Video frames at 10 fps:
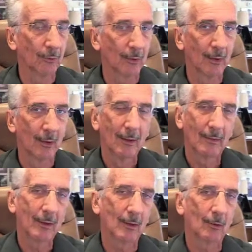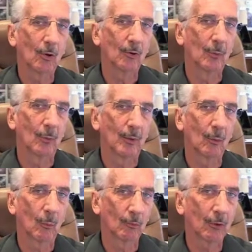And then it dawned on me
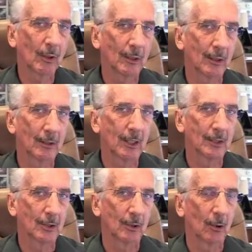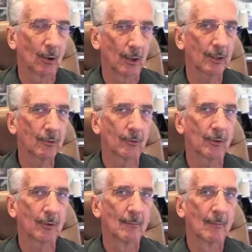that we're really not teaching art
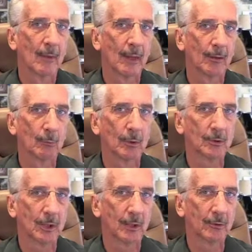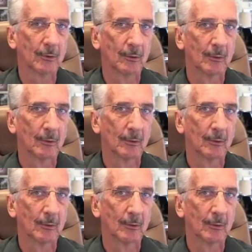history as much as